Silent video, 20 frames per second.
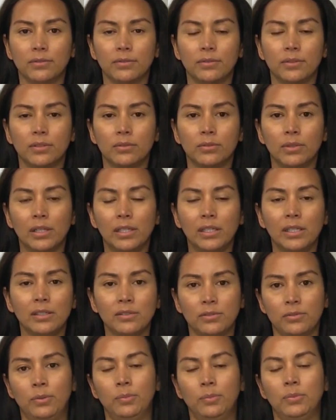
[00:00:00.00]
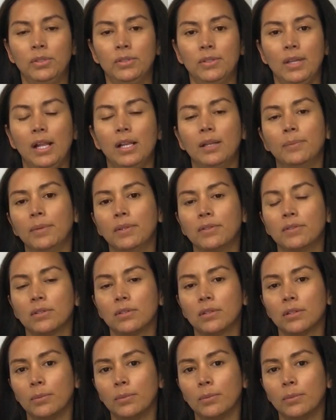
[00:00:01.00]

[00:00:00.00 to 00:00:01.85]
it's released from these elements.